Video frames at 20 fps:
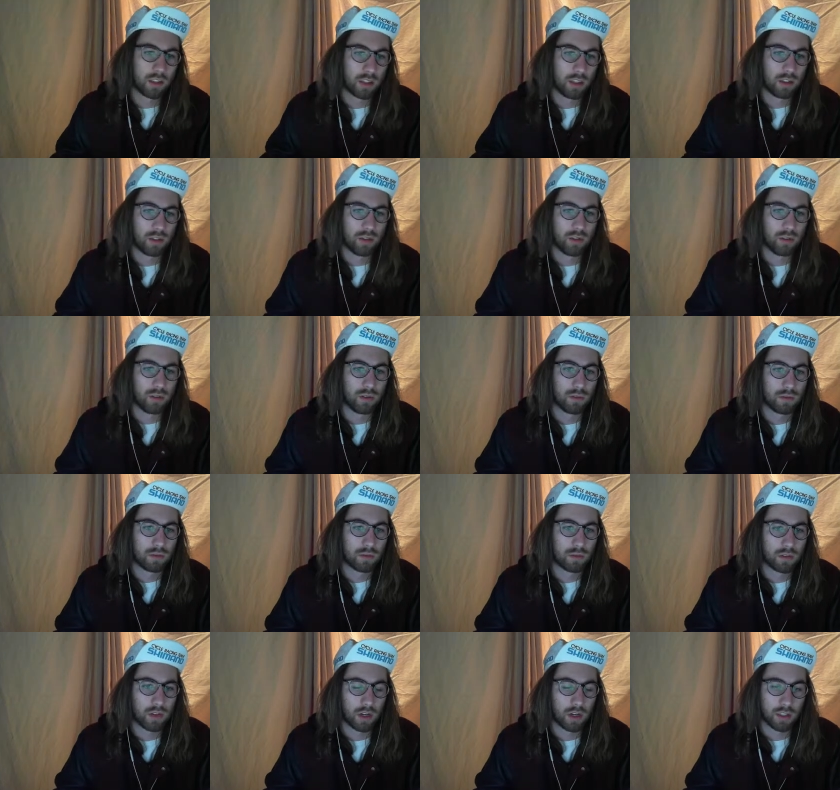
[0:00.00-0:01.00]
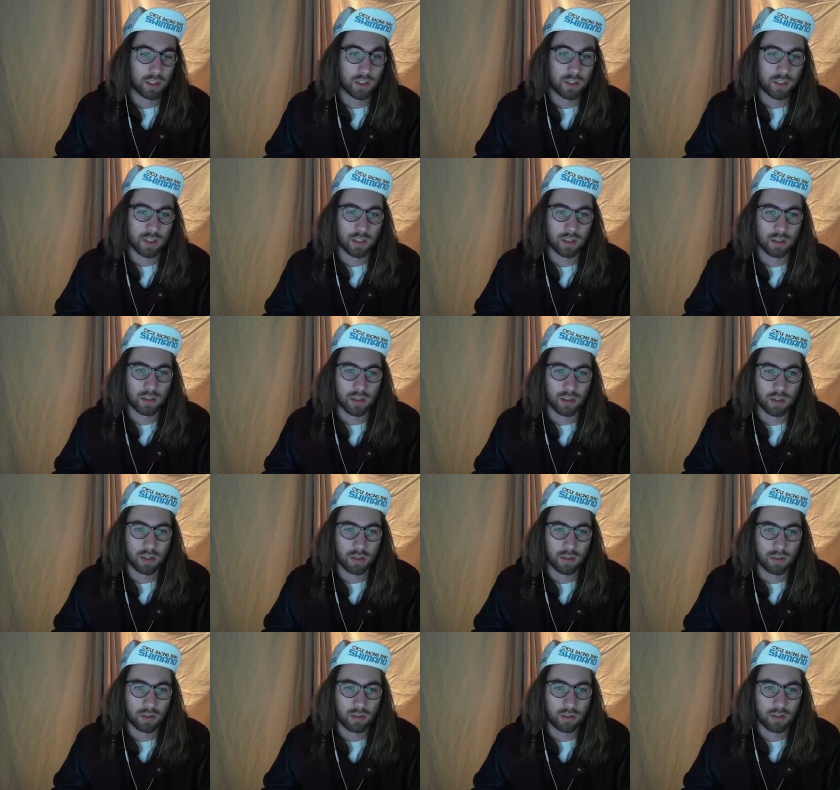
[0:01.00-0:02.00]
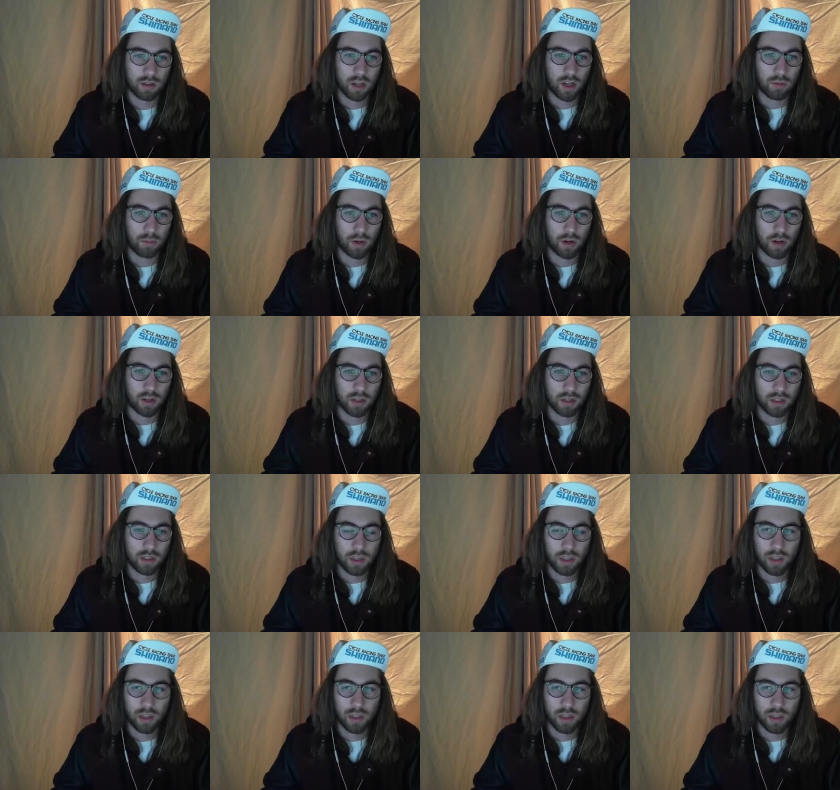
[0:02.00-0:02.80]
or at least in Alberta,